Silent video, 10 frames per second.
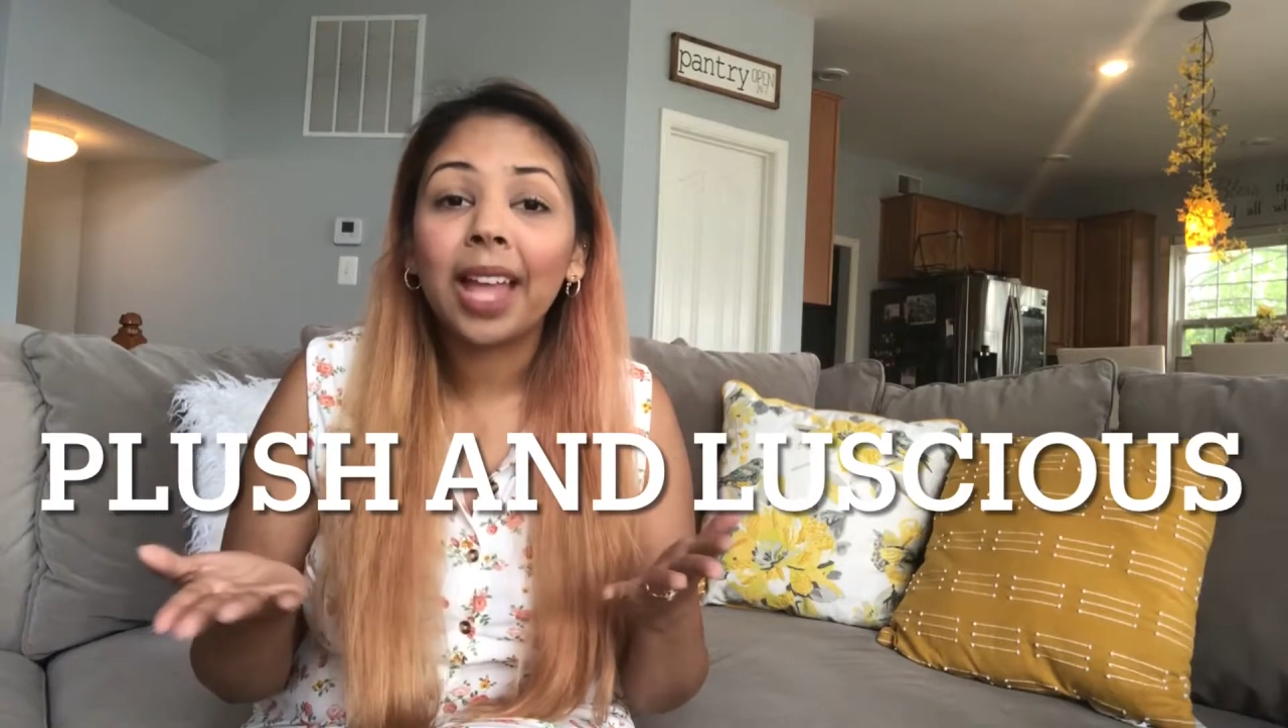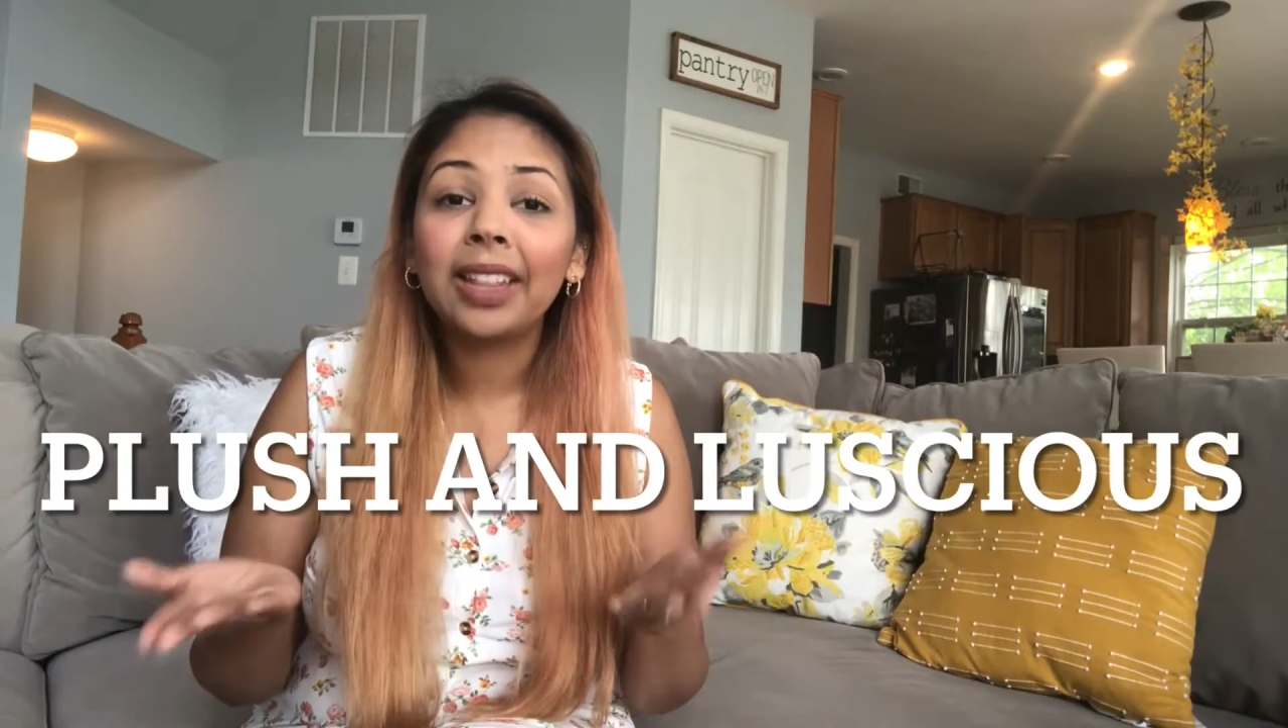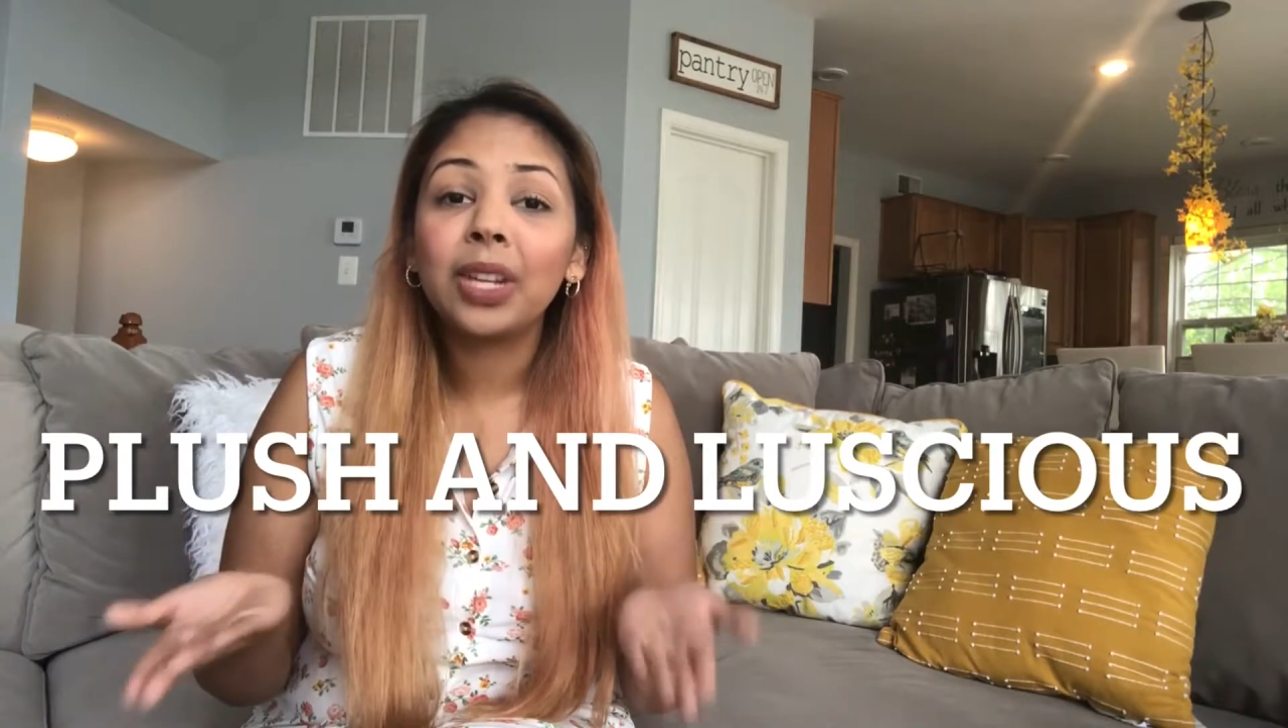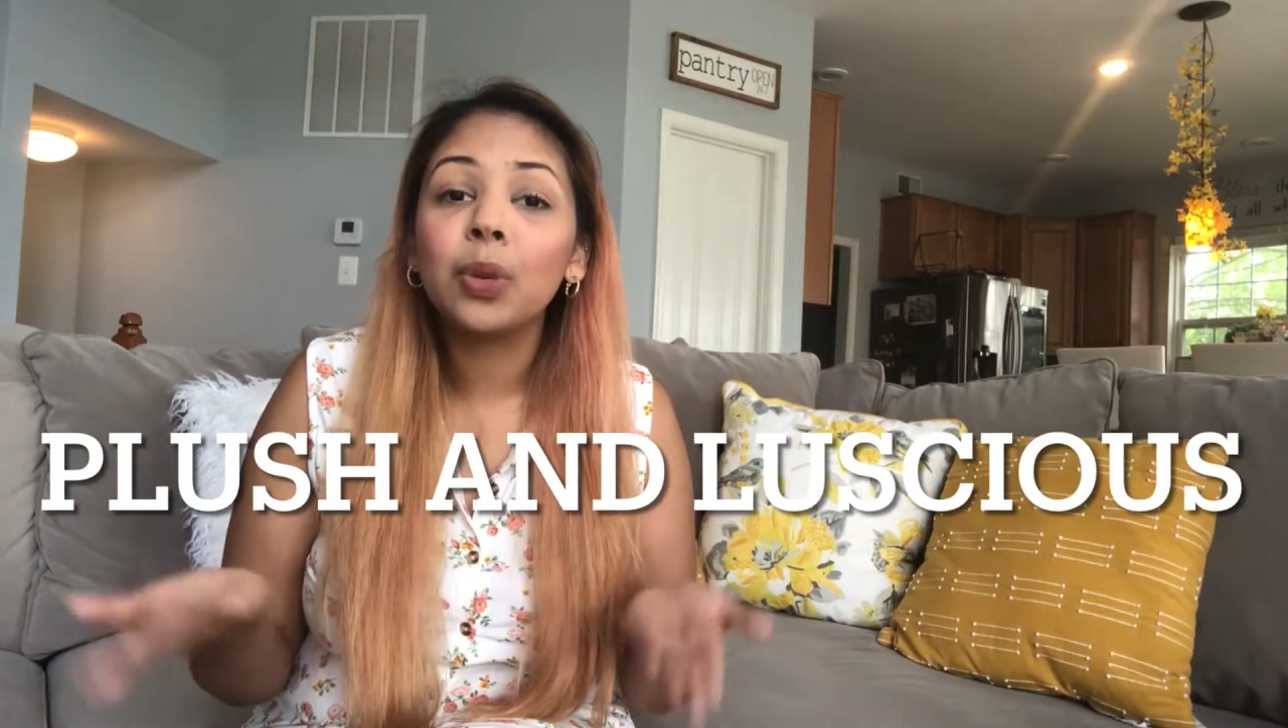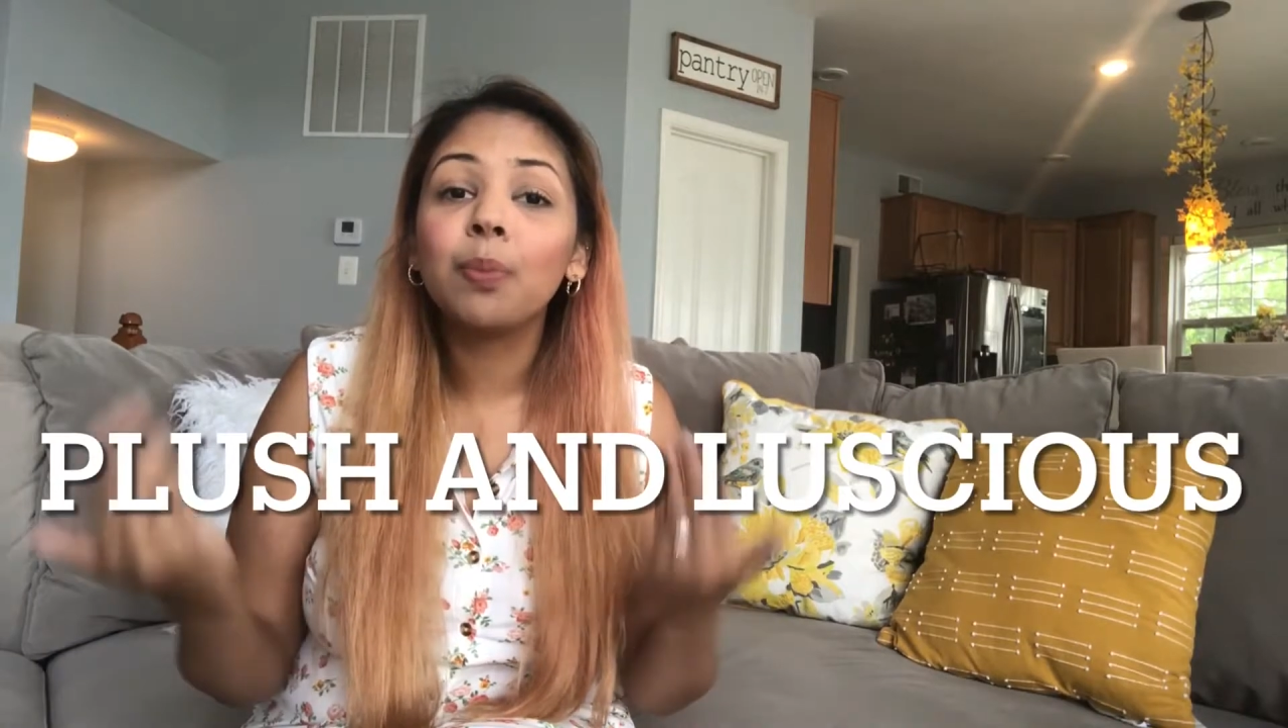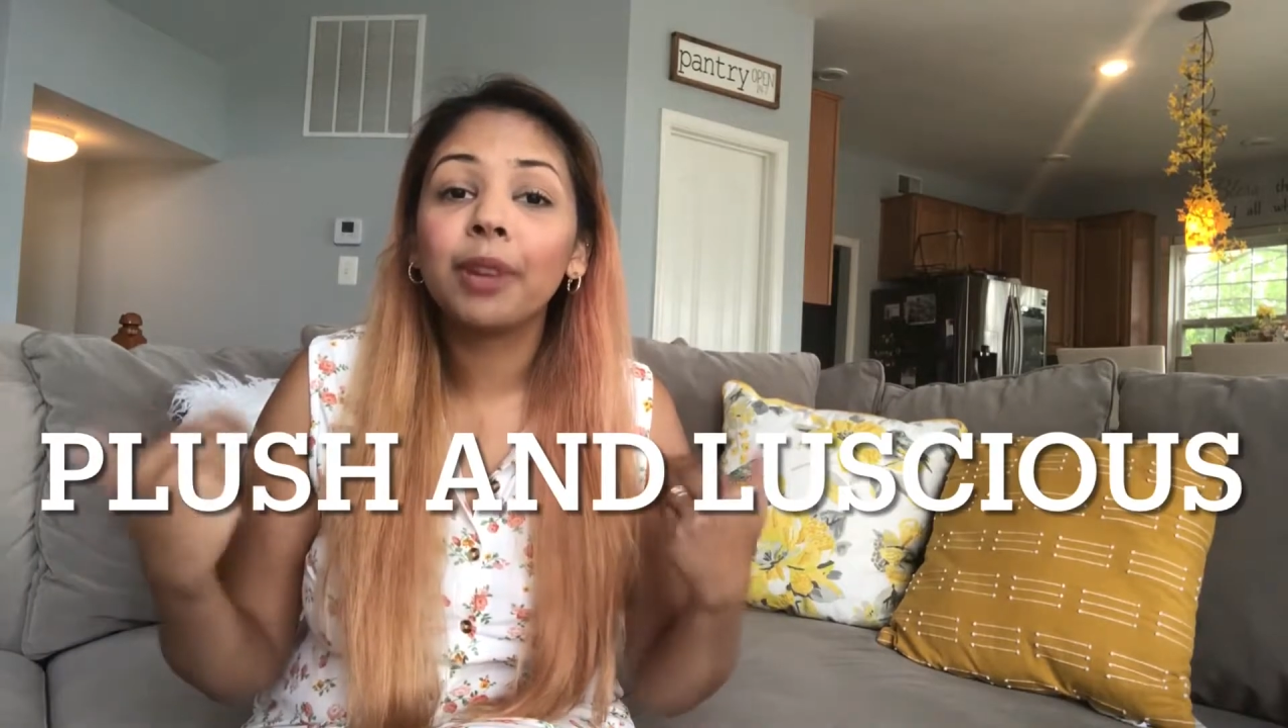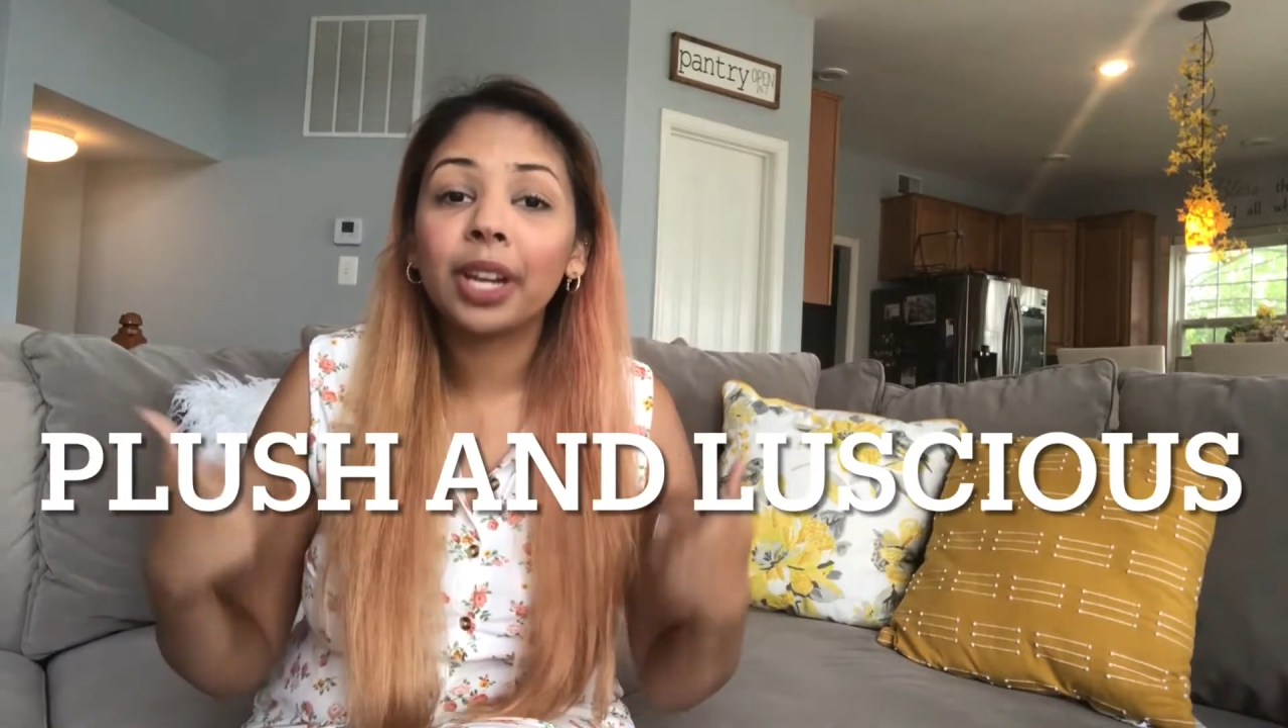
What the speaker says: and then you bring